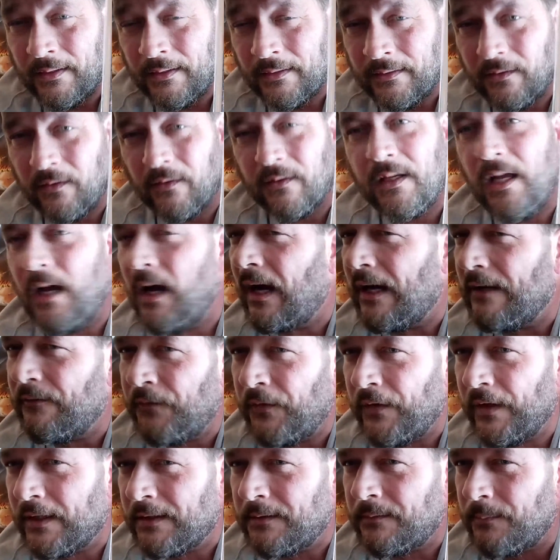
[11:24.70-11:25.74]
Little
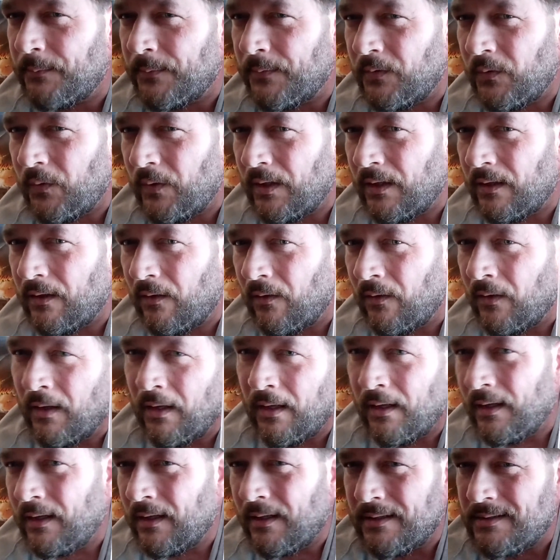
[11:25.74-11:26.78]
conflict little
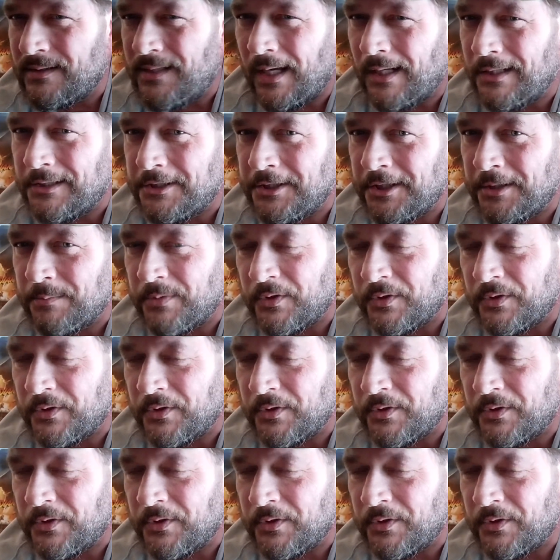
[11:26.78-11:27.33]
tension